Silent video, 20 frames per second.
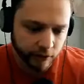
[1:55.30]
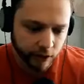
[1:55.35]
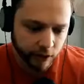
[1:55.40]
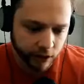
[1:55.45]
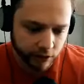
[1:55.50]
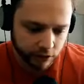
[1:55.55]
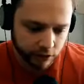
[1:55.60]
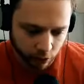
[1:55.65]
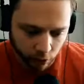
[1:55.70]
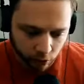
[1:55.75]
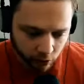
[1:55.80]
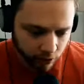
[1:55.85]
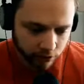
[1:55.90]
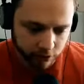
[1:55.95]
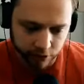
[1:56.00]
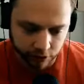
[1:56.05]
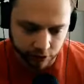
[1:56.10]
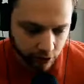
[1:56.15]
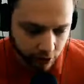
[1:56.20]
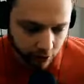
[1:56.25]

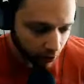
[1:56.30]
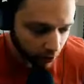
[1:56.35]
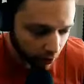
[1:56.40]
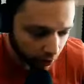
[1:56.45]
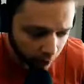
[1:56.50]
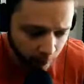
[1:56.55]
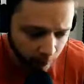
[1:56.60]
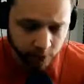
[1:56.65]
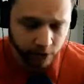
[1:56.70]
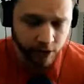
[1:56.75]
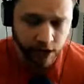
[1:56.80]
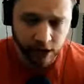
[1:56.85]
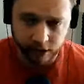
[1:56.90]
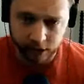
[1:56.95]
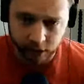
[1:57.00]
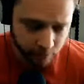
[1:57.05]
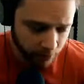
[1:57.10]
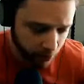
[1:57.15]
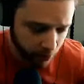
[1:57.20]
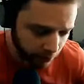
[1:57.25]
historically. They're at home, they're not
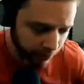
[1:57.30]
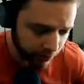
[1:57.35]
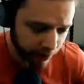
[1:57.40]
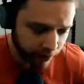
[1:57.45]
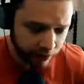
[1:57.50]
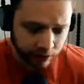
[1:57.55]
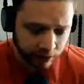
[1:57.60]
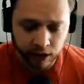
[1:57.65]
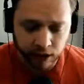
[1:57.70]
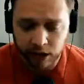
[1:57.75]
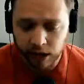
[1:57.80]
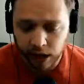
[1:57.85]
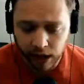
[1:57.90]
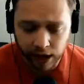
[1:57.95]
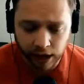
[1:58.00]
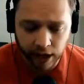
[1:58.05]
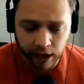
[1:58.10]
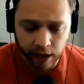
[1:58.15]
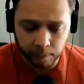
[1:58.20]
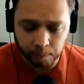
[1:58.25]
commuting,
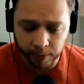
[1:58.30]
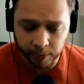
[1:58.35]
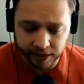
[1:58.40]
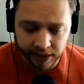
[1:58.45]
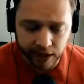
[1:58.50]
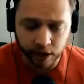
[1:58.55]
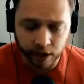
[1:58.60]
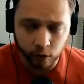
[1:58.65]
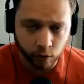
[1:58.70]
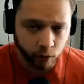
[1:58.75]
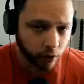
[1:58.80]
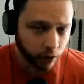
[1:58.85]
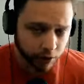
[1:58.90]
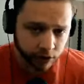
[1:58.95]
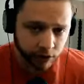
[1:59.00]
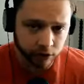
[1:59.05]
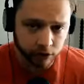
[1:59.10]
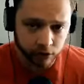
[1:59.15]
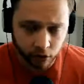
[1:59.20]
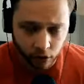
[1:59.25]
um, but they are
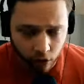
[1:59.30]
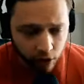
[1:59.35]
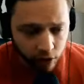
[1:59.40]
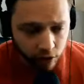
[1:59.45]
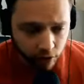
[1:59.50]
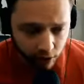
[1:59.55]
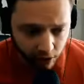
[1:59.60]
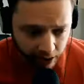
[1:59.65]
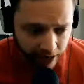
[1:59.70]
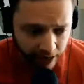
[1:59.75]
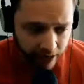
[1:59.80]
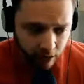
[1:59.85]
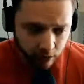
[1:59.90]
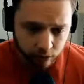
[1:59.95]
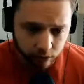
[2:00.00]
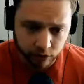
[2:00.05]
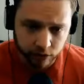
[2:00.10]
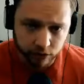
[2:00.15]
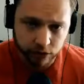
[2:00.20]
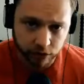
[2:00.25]
working longer
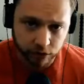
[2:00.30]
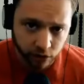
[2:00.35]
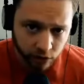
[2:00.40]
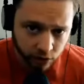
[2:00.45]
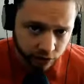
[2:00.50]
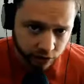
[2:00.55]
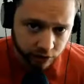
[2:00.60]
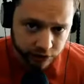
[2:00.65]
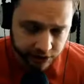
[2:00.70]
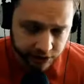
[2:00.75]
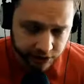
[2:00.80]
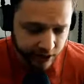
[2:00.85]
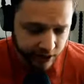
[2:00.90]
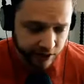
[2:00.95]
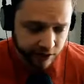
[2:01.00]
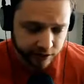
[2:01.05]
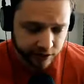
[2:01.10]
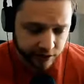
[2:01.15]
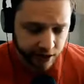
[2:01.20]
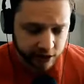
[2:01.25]
hours, longer
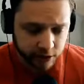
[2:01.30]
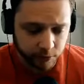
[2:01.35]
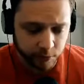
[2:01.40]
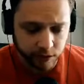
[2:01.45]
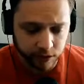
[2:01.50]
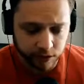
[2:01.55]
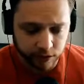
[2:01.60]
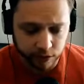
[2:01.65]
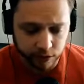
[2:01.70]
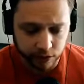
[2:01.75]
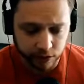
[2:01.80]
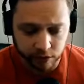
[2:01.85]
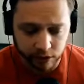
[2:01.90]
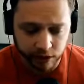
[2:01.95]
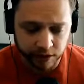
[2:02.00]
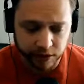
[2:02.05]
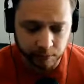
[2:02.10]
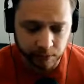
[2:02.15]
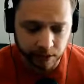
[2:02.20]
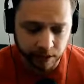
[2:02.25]
days, and that's because they're
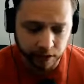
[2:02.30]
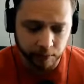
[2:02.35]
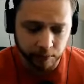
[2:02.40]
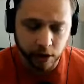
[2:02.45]
trying to make the